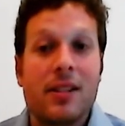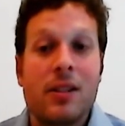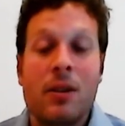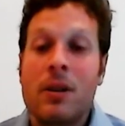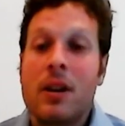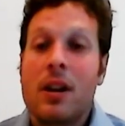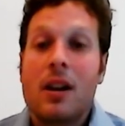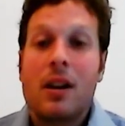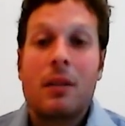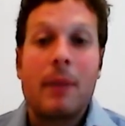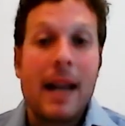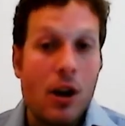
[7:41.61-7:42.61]
So
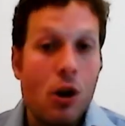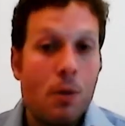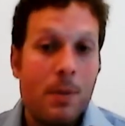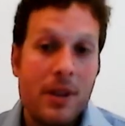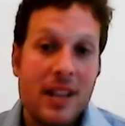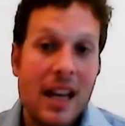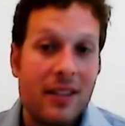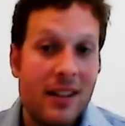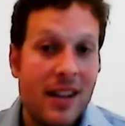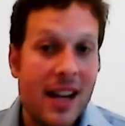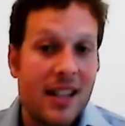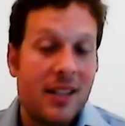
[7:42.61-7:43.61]
my hope is that the
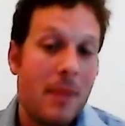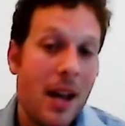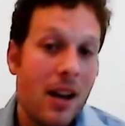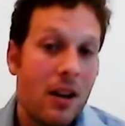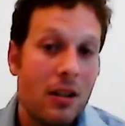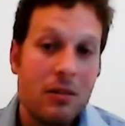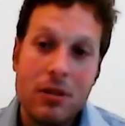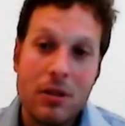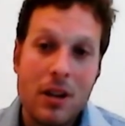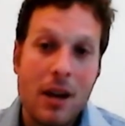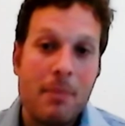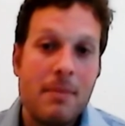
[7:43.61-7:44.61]
next mayor, you know,
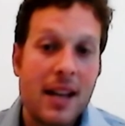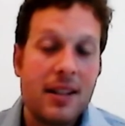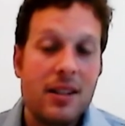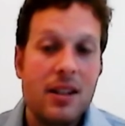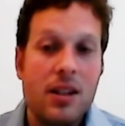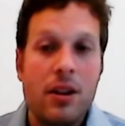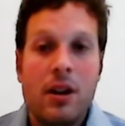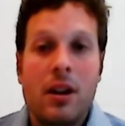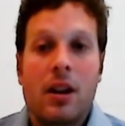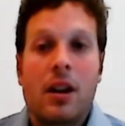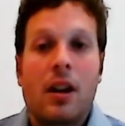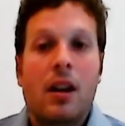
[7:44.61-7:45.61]
come next year,